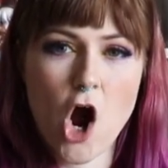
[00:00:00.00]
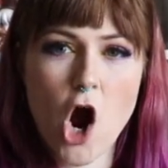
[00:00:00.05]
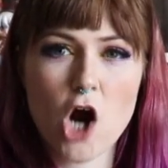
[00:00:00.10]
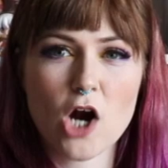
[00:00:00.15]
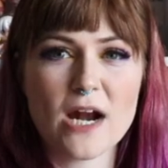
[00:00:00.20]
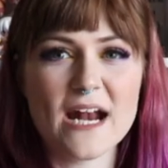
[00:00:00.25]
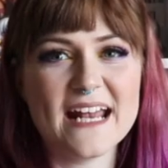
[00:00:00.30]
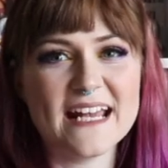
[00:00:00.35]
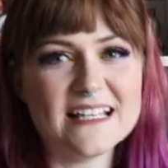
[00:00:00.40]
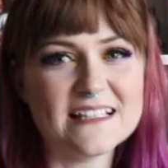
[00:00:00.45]

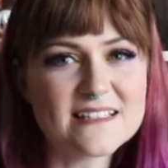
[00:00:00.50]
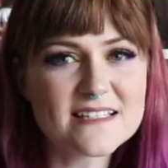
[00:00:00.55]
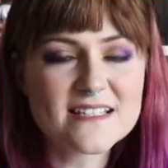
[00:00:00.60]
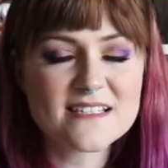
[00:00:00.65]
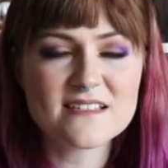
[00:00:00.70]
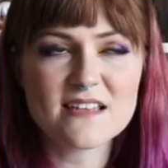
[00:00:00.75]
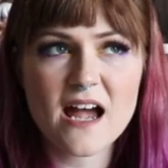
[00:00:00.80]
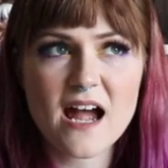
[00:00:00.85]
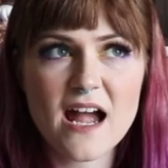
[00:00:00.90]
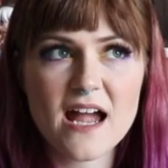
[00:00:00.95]
our
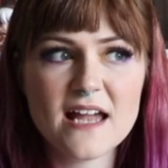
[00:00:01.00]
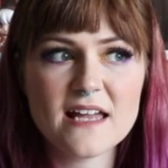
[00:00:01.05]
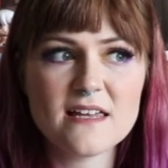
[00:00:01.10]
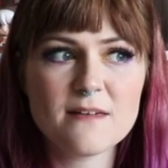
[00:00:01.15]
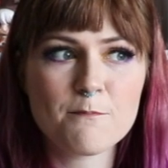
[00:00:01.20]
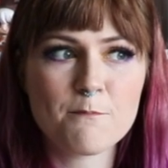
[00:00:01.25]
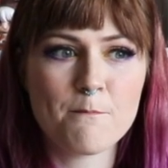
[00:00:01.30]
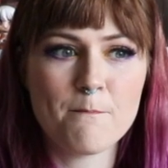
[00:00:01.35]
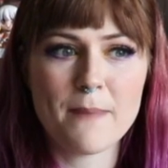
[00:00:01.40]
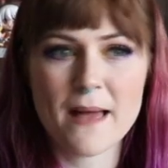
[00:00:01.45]

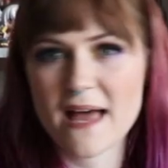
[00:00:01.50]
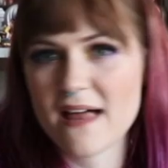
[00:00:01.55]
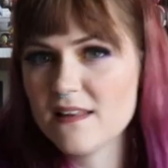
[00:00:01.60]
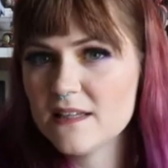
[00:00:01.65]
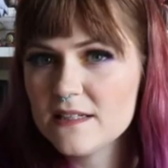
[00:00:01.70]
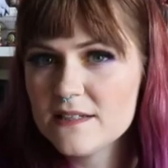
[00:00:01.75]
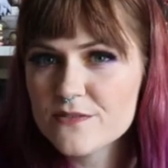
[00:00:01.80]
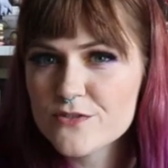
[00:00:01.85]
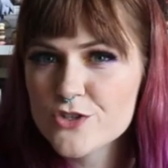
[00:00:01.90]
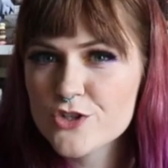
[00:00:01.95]
inside
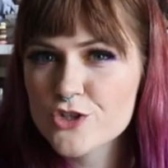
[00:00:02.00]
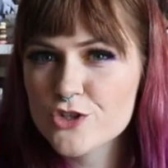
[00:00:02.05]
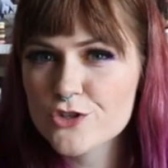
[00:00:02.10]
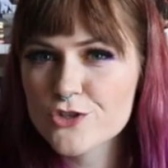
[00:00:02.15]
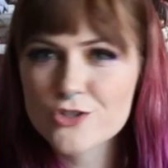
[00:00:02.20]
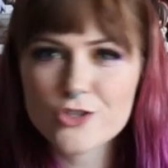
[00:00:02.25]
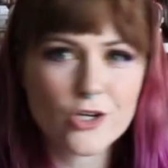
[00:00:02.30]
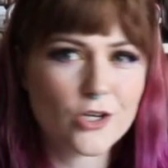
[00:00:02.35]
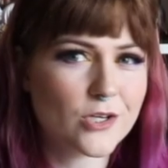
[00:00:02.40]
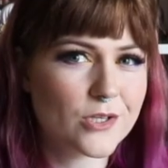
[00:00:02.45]
balance
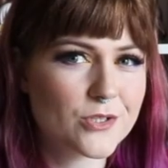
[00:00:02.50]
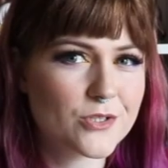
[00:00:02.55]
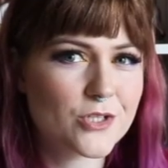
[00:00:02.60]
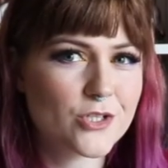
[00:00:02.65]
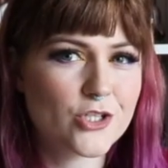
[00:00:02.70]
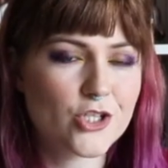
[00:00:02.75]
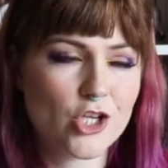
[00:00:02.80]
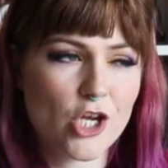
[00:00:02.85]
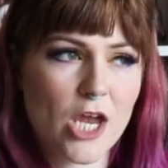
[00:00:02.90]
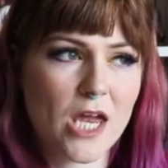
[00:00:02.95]
started
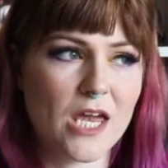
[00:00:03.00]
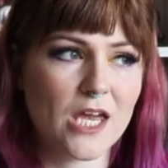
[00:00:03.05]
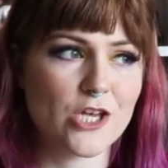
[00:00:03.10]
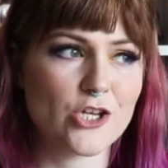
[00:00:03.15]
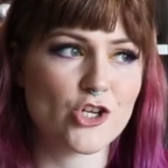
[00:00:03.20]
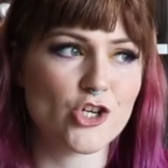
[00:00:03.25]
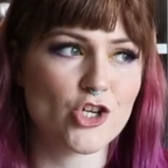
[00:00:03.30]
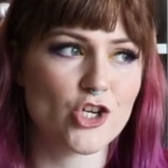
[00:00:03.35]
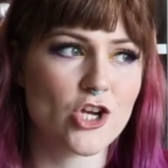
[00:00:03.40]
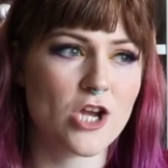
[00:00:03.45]
to
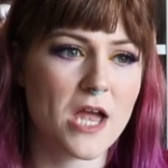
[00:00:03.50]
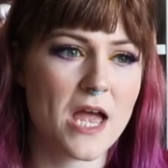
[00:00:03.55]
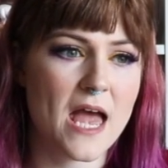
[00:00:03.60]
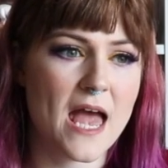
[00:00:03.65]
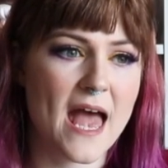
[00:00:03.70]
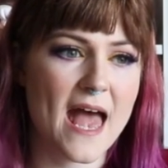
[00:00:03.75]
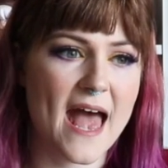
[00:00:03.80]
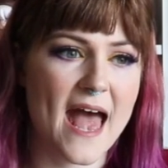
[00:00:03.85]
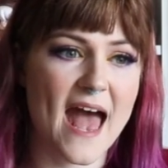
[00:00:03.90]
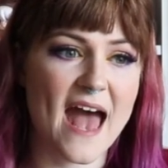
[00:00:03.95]
change
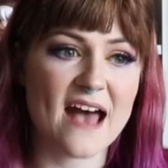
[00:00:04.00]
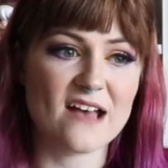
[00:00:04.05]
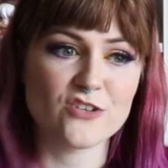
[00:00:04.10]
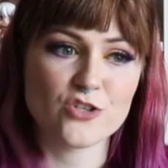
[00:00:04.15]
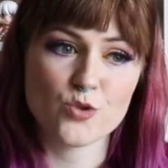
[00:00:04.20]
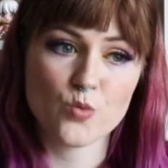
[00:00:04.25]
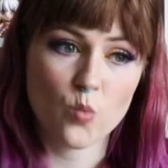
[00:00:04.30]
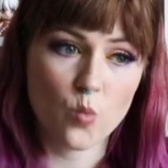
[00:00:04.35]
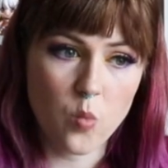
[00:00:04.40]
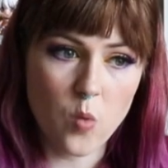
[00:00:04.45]

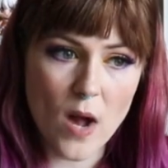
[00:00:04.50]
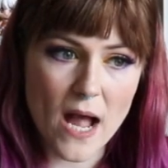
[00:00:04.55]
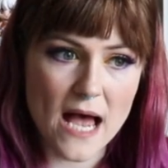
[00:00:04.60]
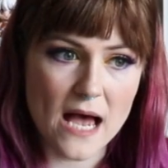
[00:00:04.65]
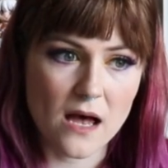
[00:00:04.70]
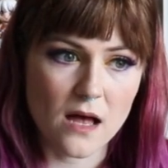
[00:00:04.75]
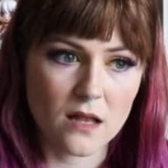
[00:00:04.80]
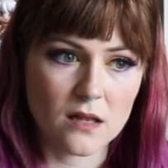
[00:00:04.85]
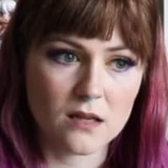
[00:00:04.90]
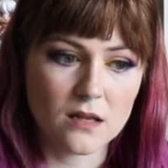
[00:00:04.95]
as
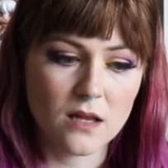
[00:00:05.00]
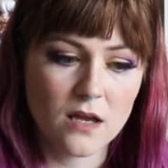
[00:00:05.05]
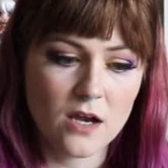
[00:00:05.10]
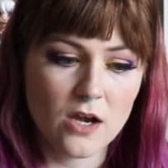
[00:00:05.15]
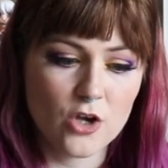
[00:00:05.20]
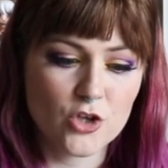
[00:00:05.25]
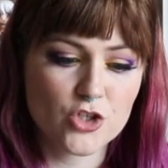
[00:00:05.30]
well.